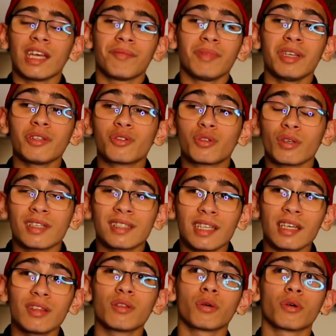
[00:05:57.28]
It means to
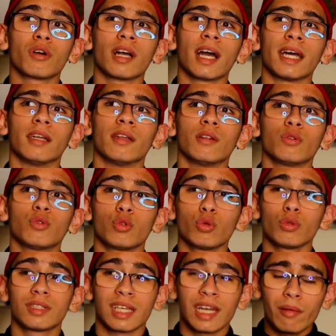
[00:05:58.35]
recite the Qur'an, to
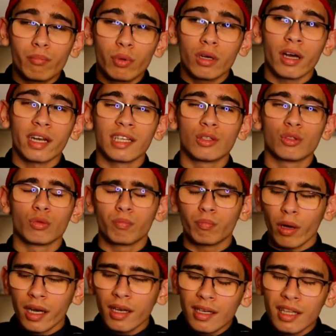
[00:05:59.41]
do tadabbur on it, to
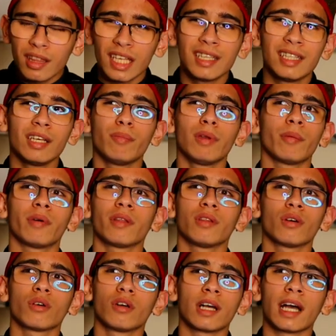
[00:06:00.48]
ponder things deeply
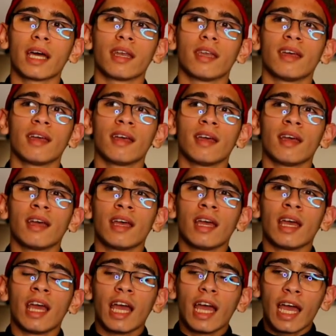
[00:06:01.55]
upon the Qur'an.
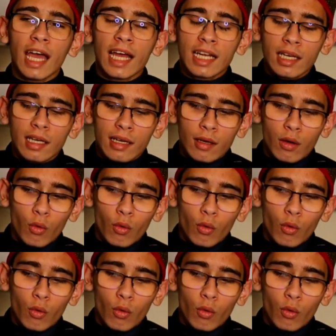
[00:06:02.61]
And